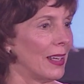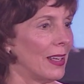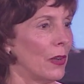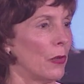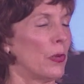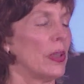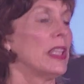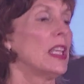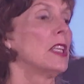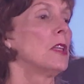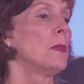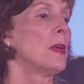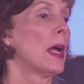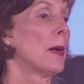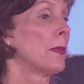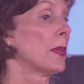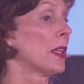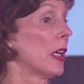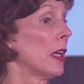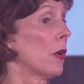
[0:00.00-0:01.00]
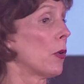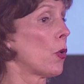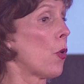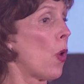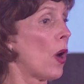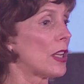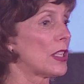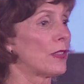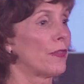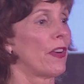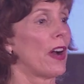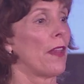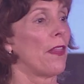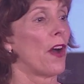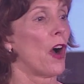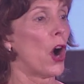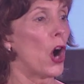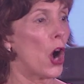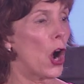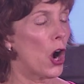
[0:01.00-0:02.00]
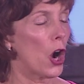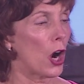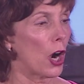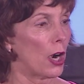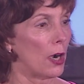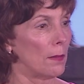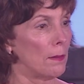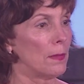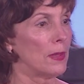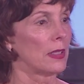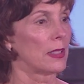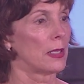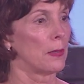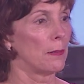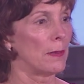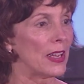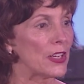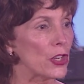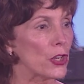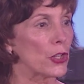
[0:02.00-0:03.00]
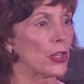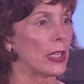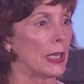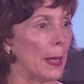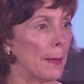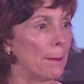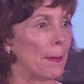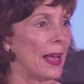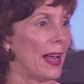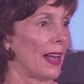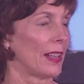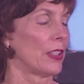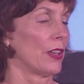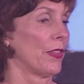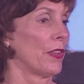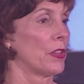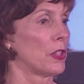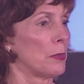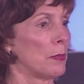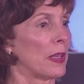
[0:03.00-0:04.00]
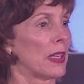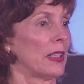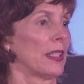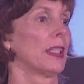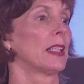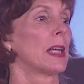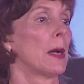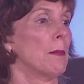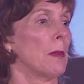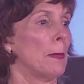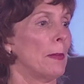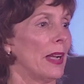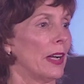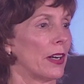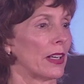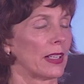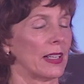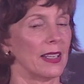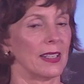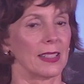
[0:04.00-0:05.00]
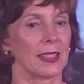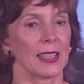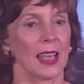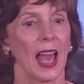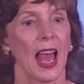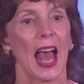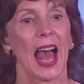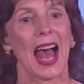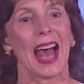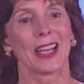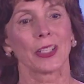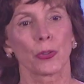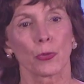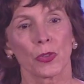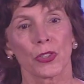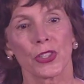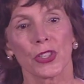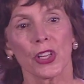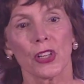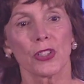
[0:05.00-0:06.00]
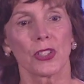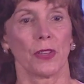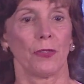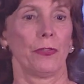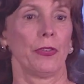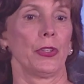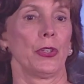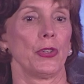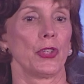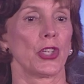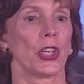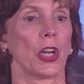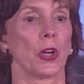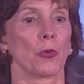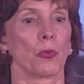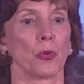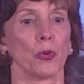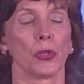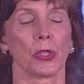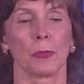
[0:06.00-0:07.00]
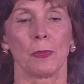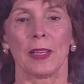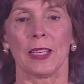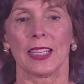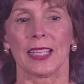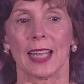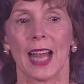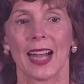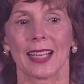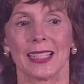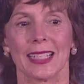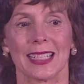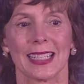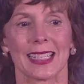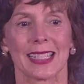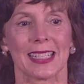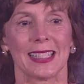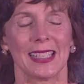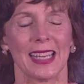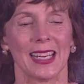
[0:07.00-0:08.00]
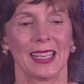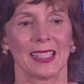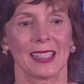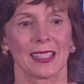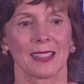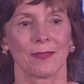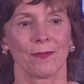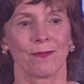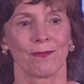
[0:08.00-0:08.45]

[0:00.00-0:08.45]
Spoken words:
We need to be able to quantify the harm to measure the impact on those middle-income Americans as a result of fiduciary rules being enacted in the states.